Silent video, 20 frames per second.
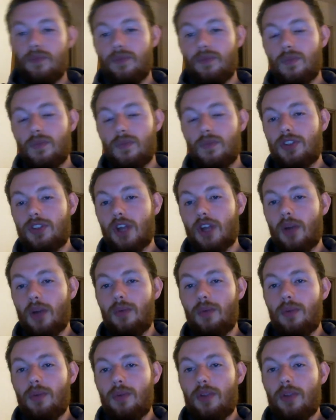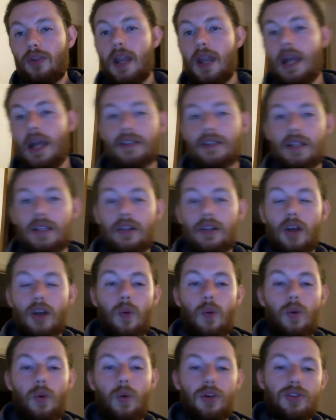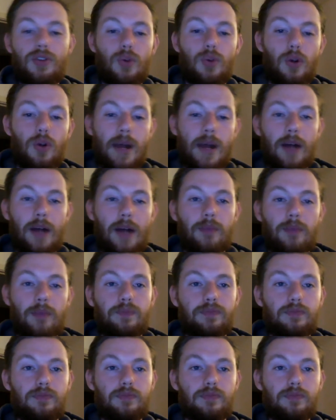So the next thing that I want to talk about,